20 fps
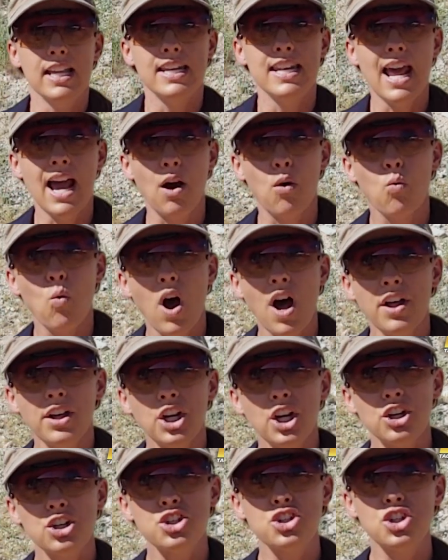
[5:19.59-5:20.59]
Now, while
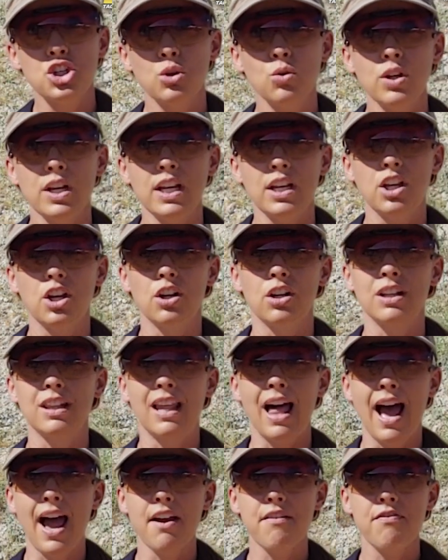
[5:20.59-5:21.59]
you're shooting your
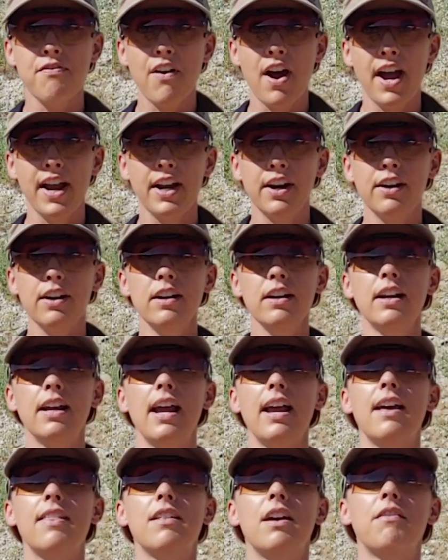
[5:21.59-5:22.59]
live fire
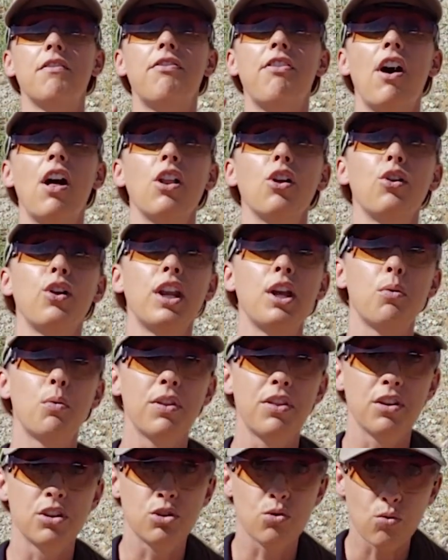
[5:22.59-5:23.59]
and then following it
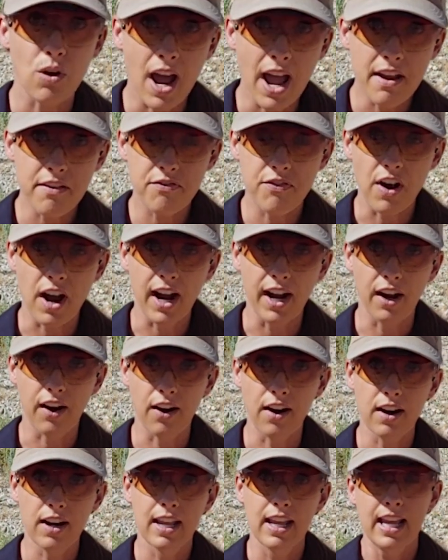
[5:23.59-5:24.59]
with a dry
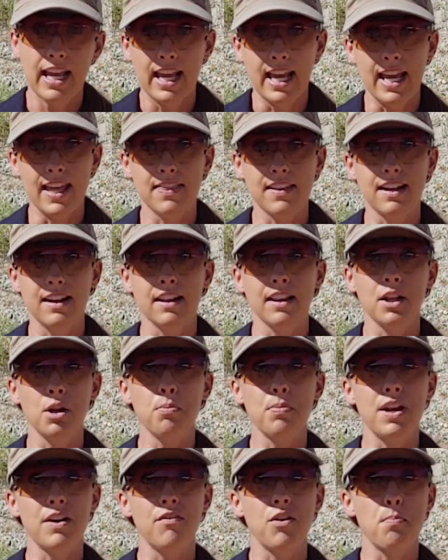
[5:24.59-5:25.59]
fire and then a little
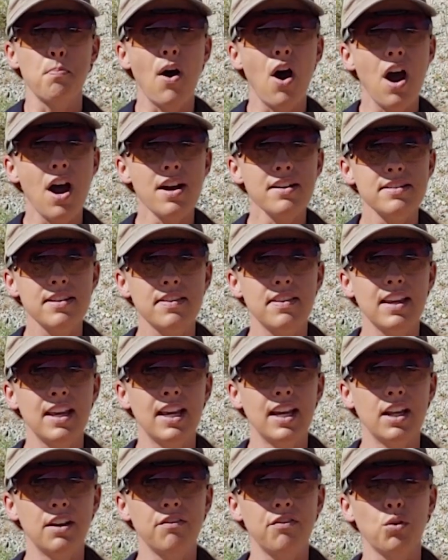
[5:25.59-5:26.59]
bit of a pause at the
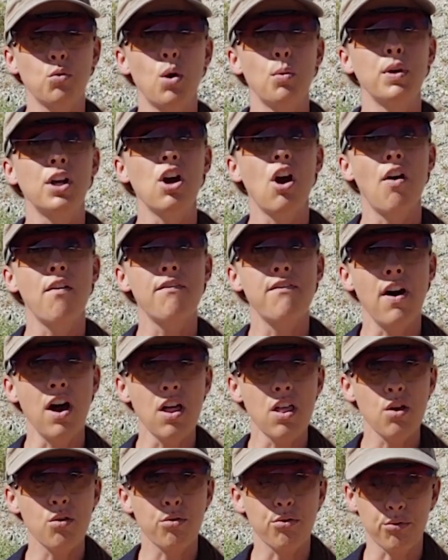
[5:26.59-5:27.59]
end for what we call
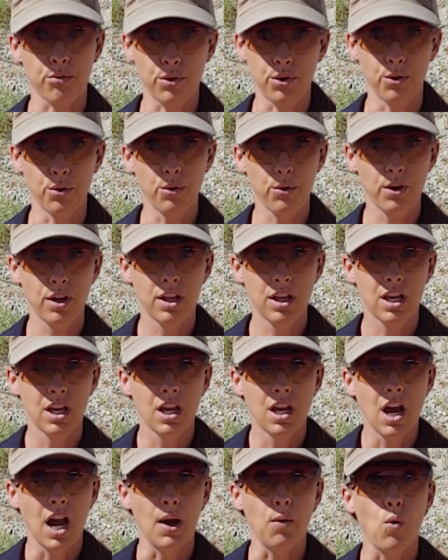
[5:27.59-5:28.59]
follow through,
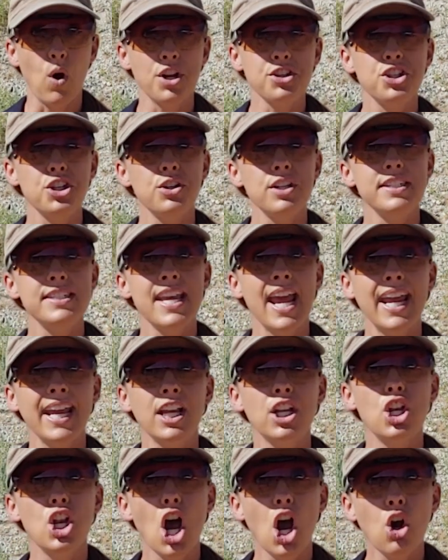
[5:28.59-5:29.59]
I want you to
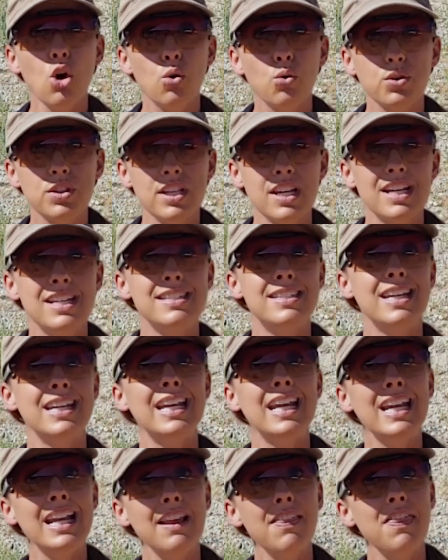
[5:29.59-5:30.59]
take note. Did
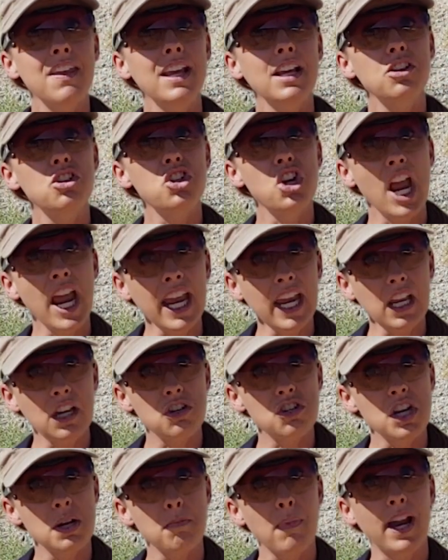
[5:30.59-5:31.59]
anything
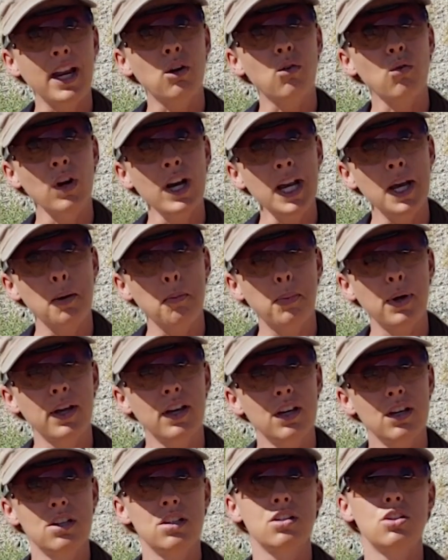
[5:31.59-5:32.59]
change in my grip?
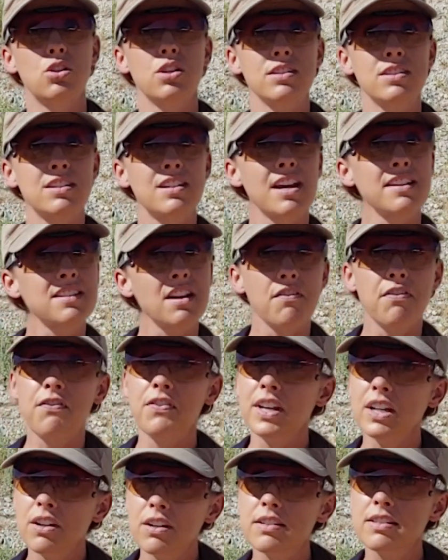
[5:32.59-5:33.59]
Does it
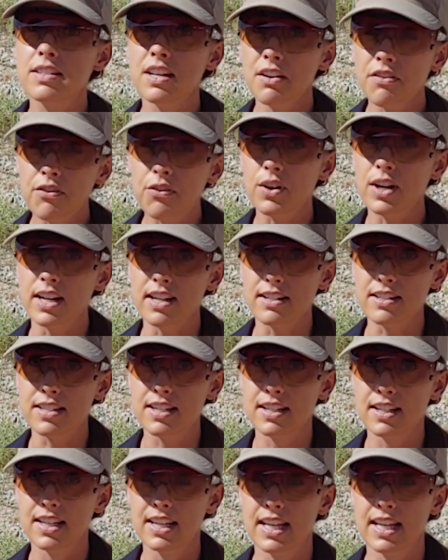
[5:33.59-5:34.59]
feel different?